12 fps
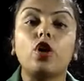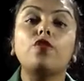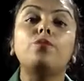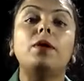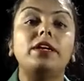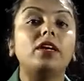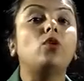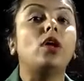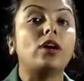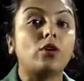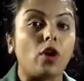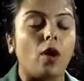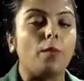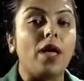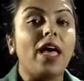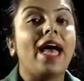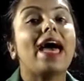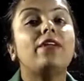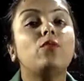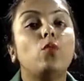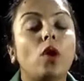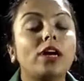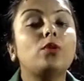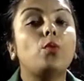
of particular crop. And what